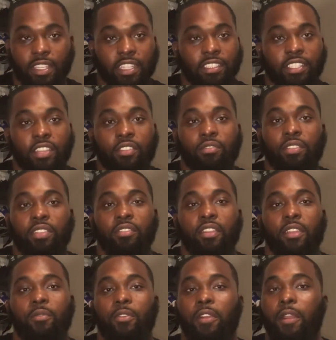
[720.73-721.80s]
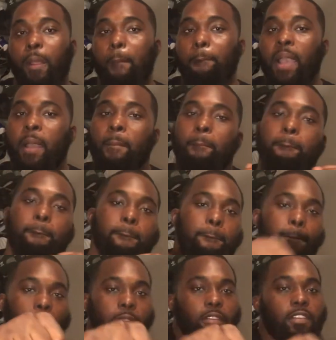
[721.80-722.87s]
continuing the great work.
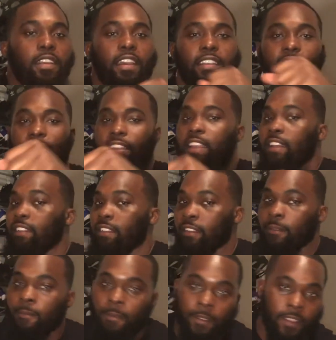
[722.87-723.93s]
You guys get out there.